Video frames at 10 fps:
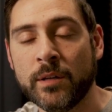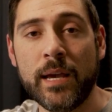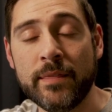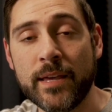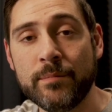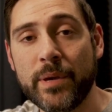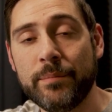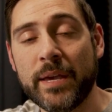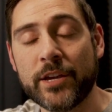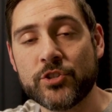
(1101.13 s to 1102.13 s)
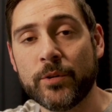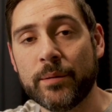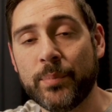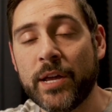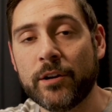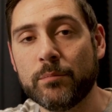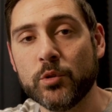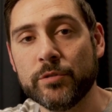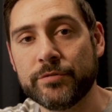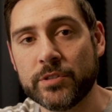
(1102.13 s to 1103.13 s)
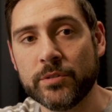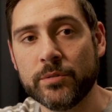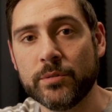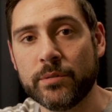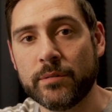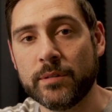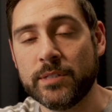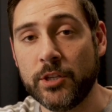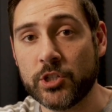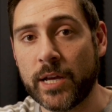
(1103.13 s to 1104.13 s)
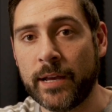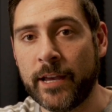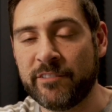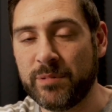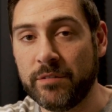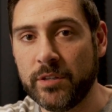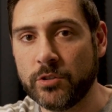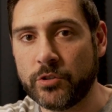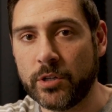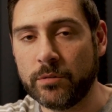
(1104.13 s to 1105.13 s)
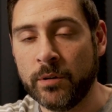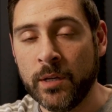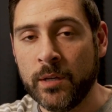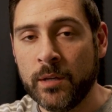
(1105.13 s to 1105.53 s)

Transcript: And then maybe as you get better, move to the DJI FPV drone.